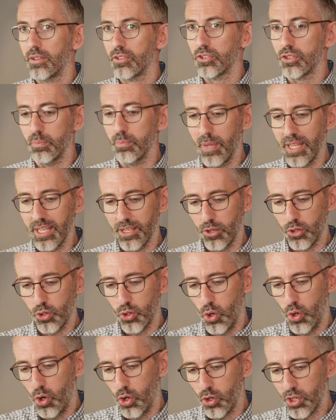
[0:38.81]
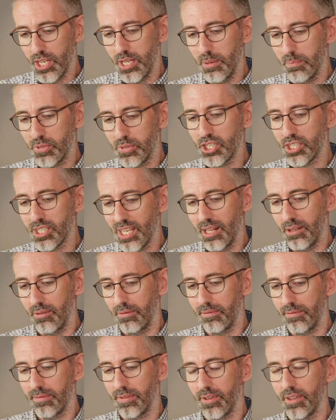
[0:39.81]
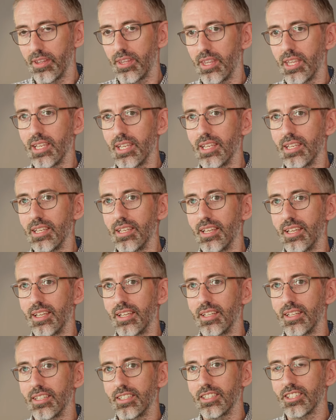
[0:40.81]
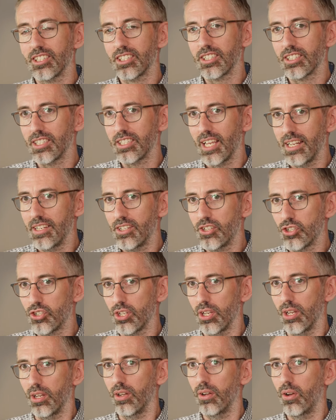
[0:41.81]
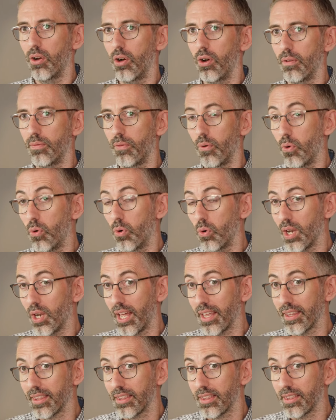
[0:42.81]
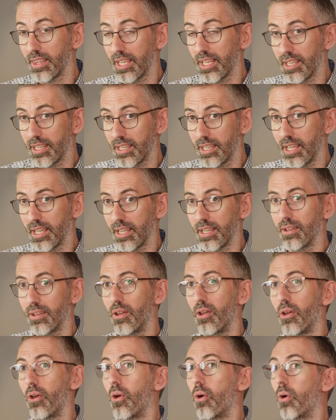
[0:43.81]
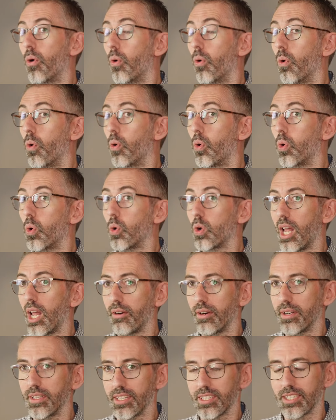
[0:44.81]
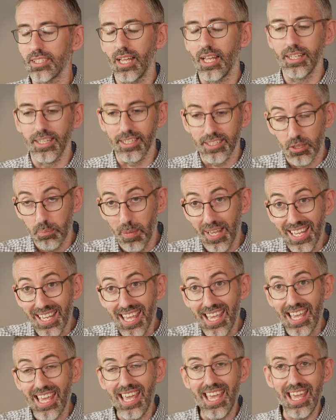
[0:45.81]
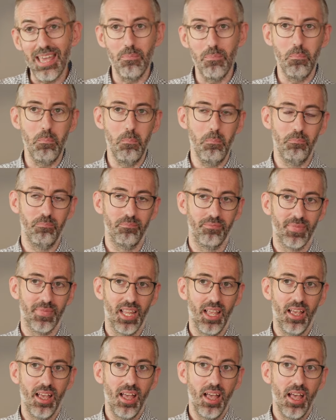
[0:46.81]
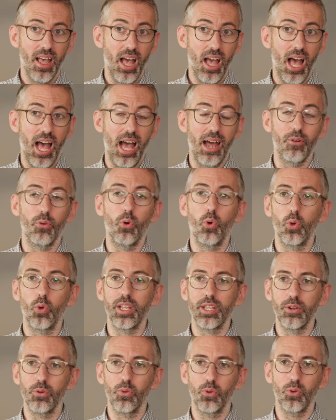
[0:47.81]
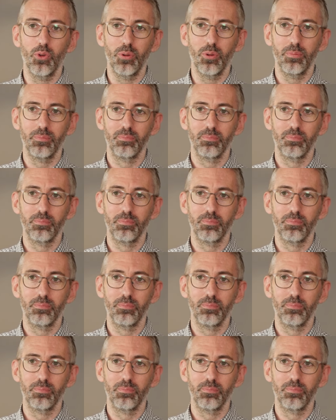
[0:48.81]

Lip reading: to make God himself the center of all our thinking, all our understanding, and to make him our all in all.